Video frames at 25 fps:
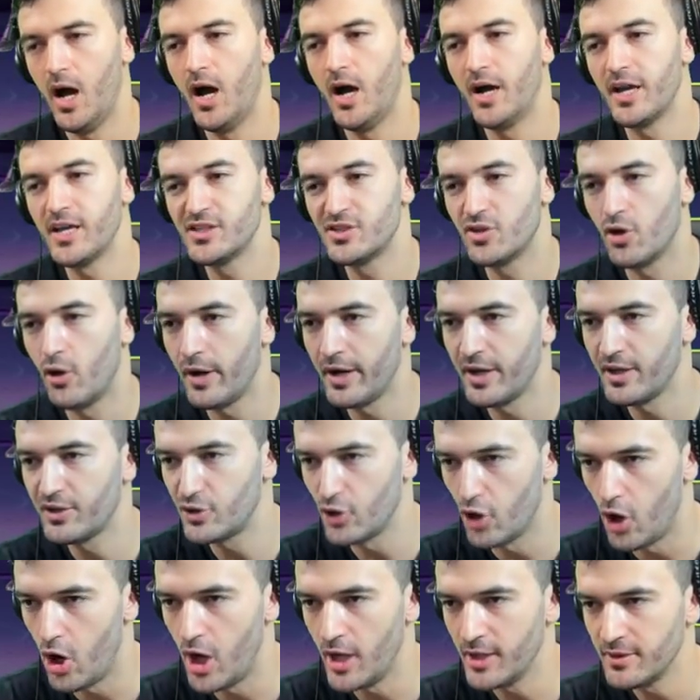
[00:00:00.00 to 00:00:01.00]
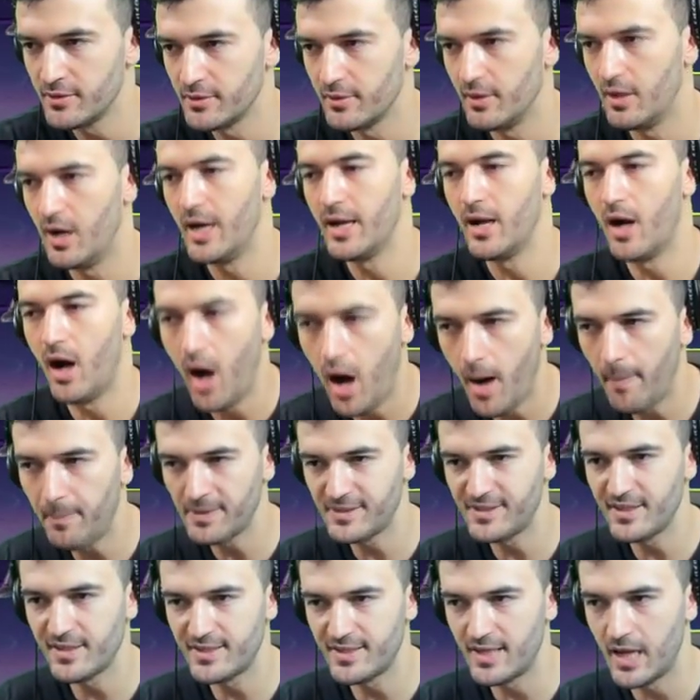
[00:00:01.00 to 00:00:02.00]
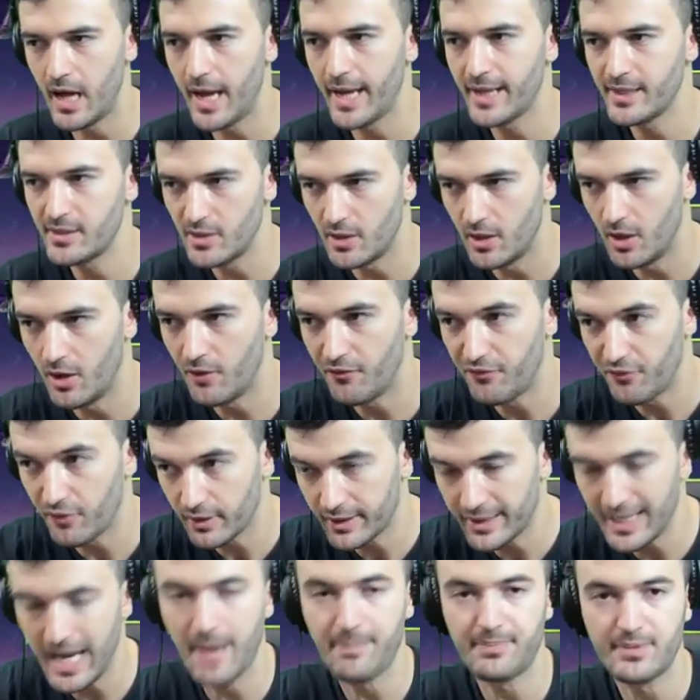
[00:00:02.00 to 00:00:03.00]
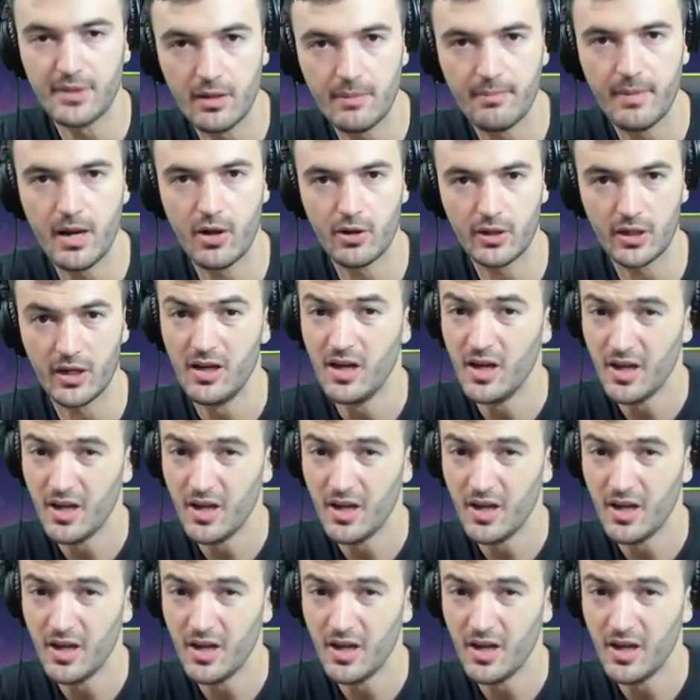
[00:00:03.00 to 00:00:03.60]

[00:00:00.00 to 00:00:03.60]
He's going to taunt on opposite sides of Captain America.